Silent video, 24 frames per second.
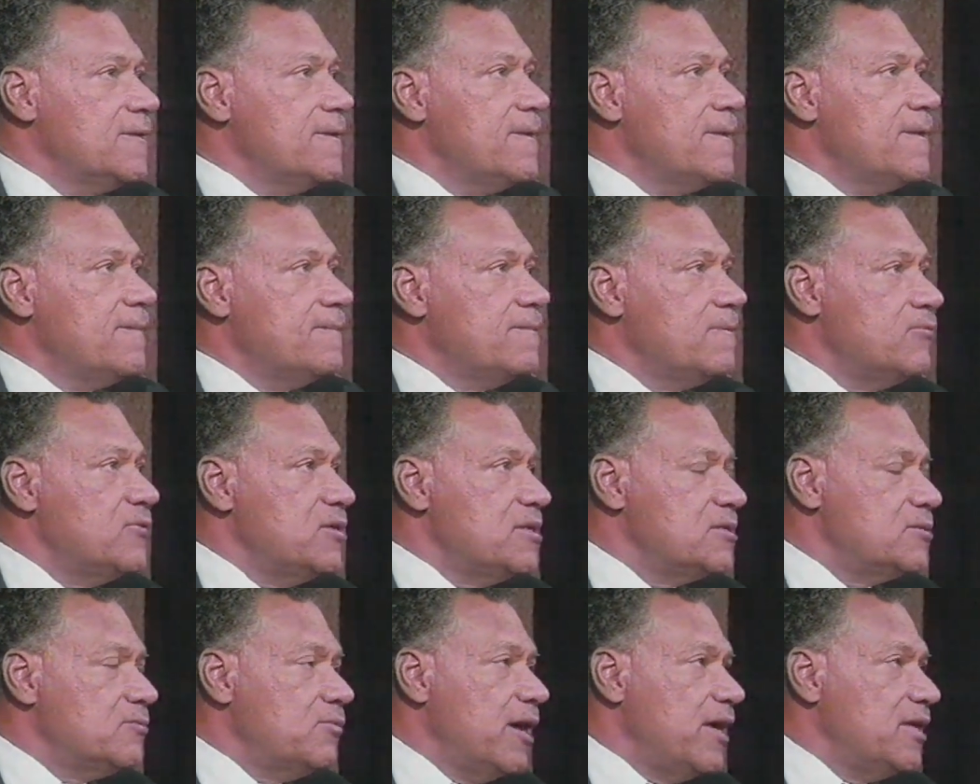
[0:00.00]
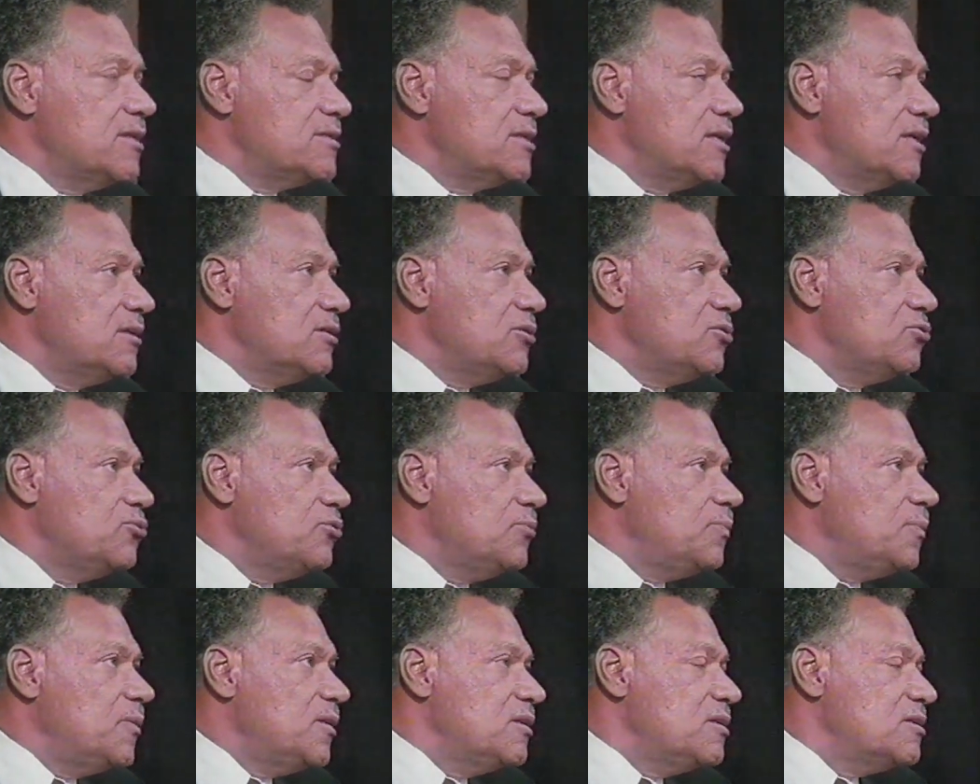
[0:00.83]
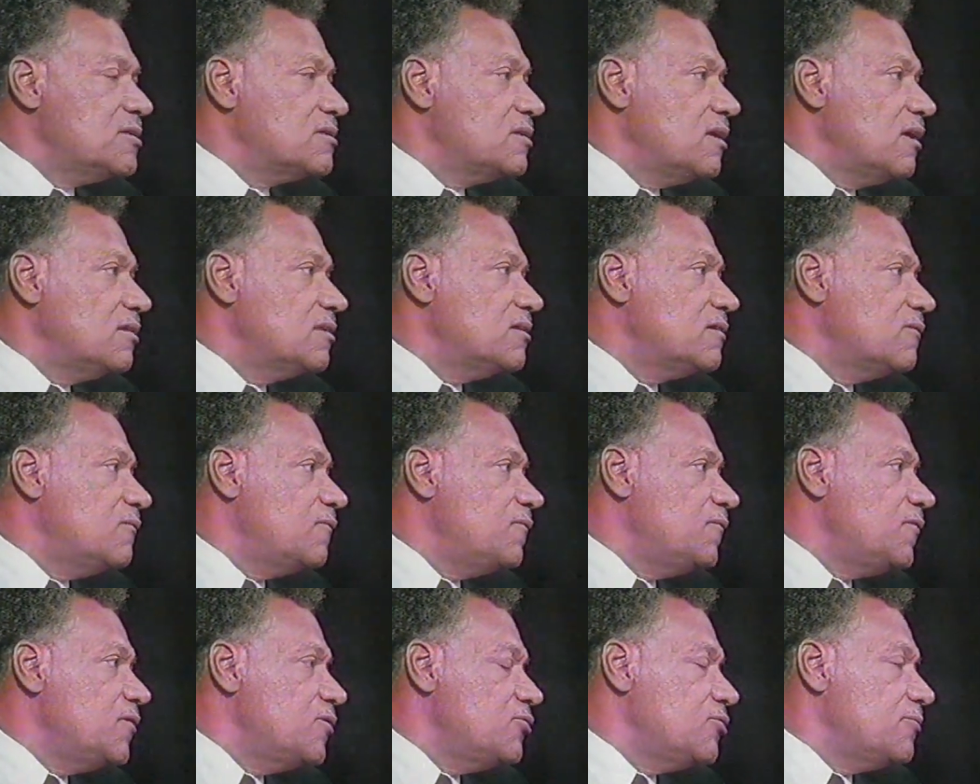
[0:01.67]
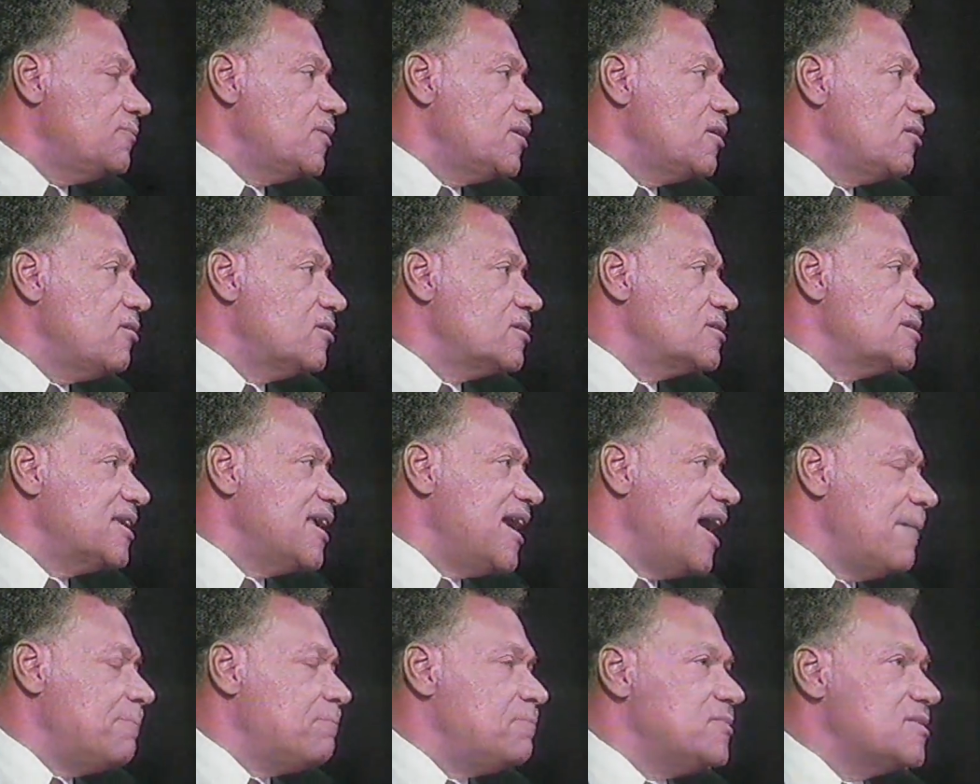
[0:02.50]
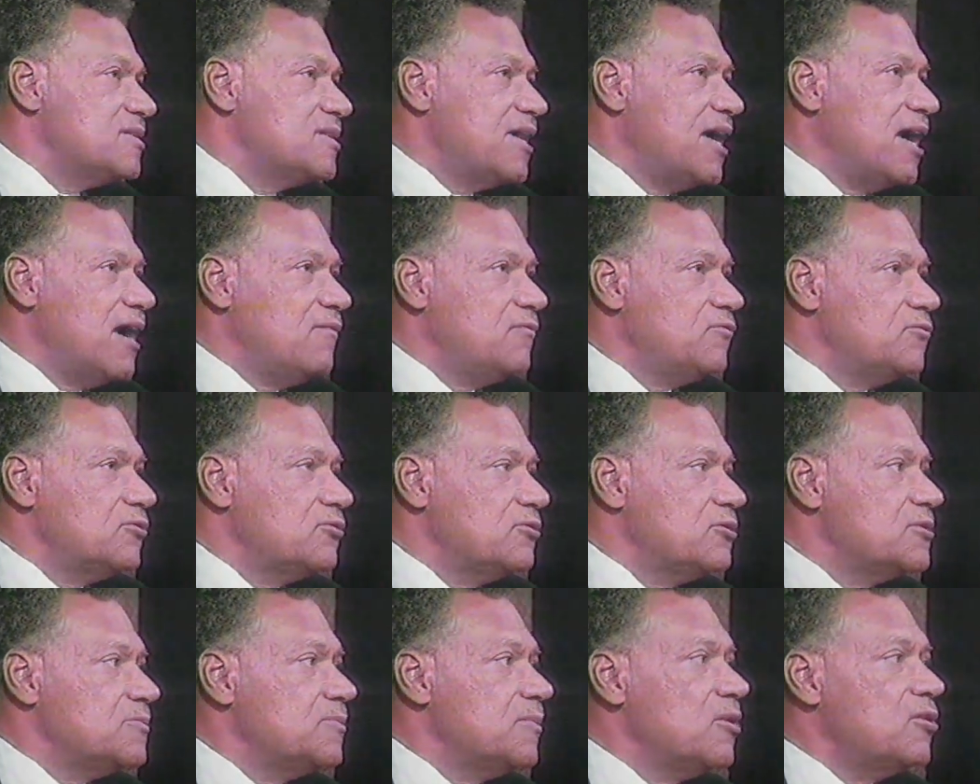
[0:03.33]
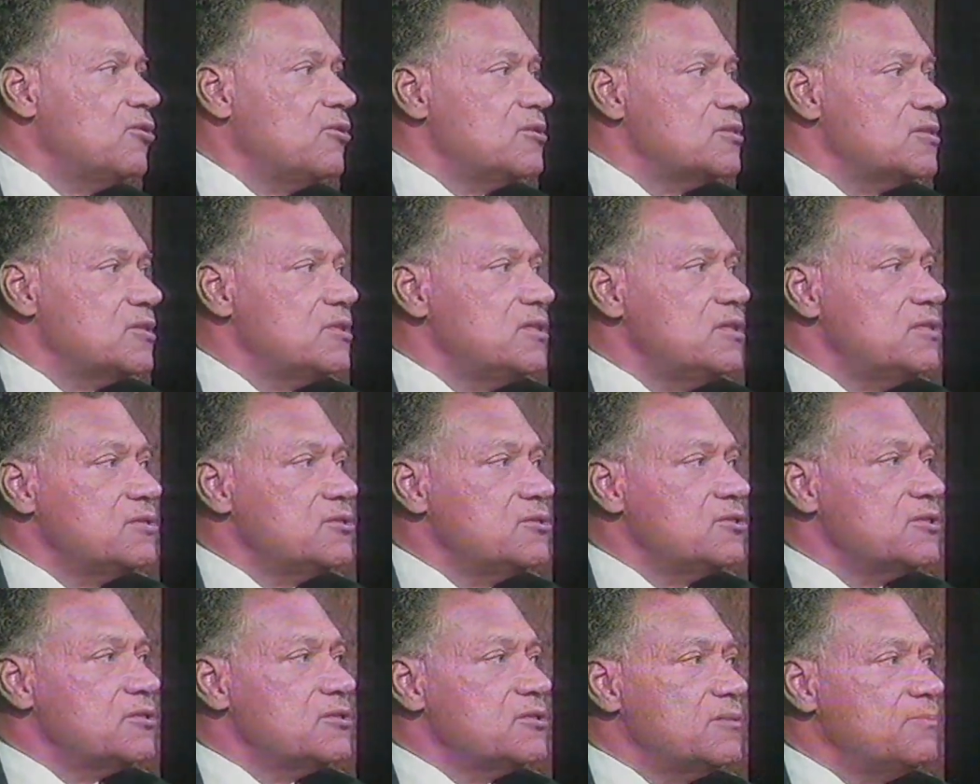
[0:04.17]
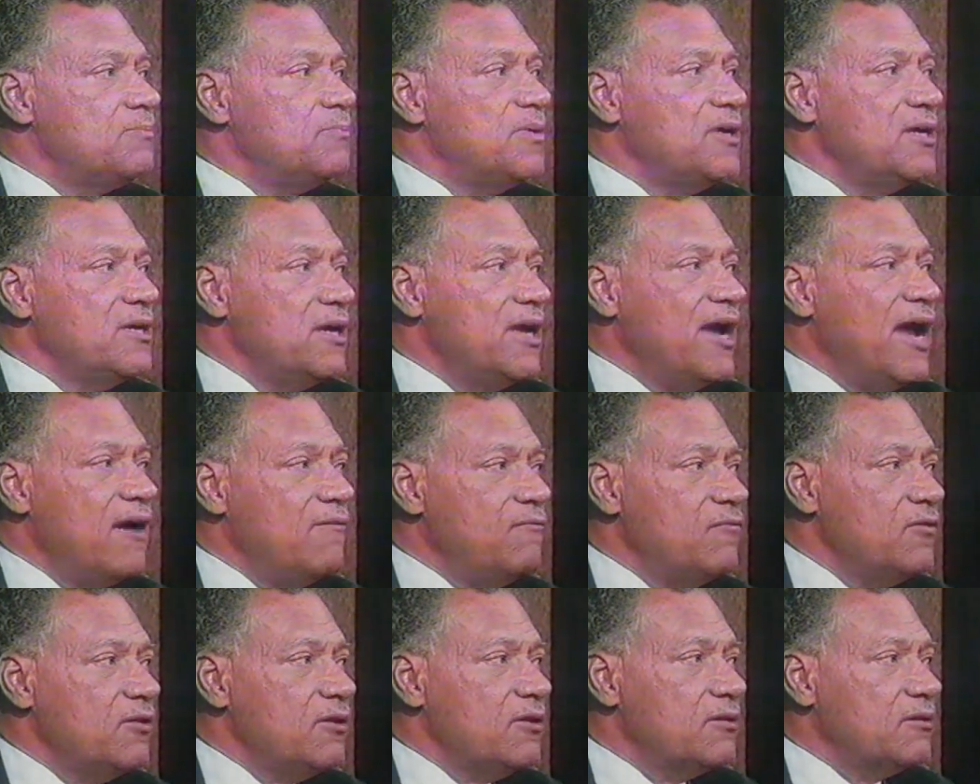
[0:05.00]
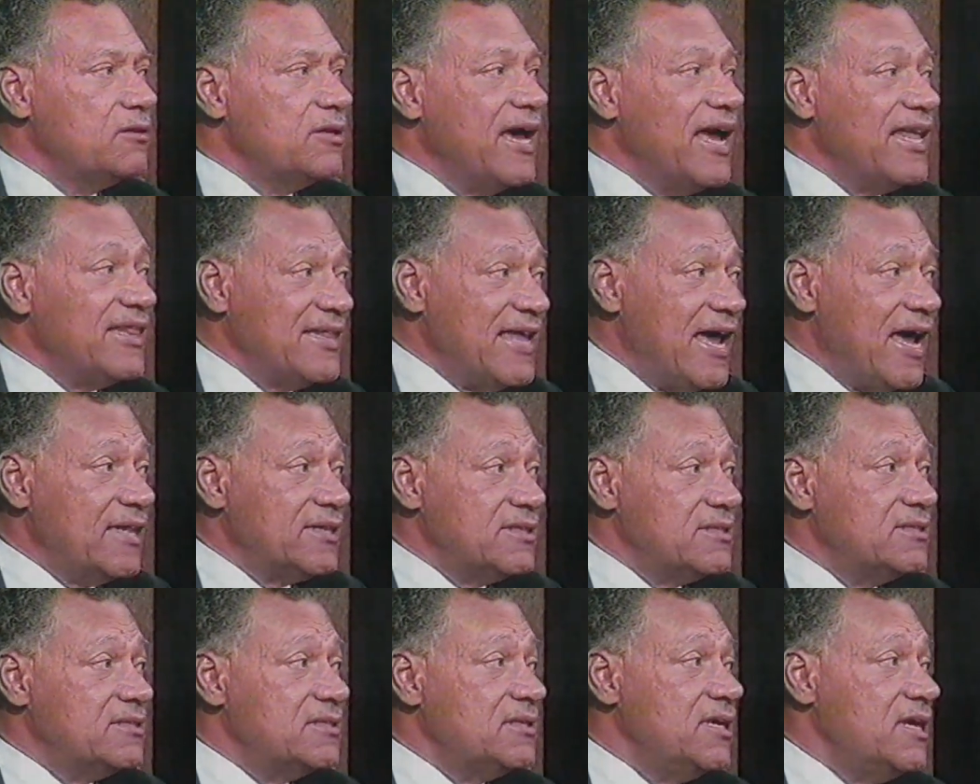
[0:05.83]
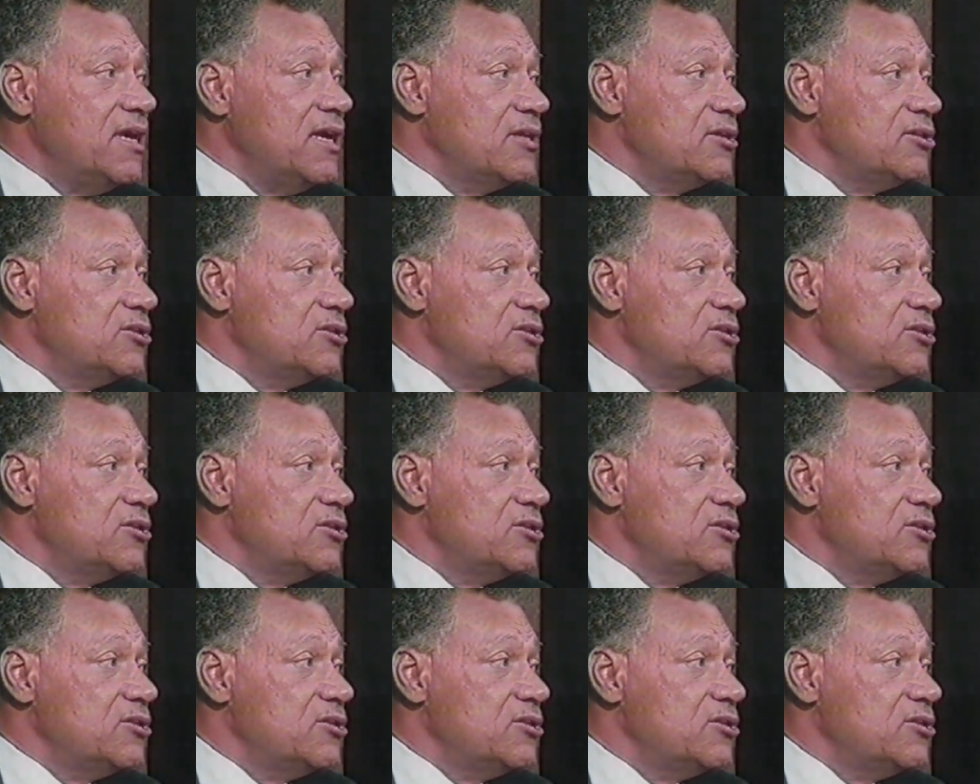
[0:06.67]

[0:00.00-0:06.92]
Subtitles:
the reason why I say the European is not inferior because he happens after is because he's just a pink African at that stage.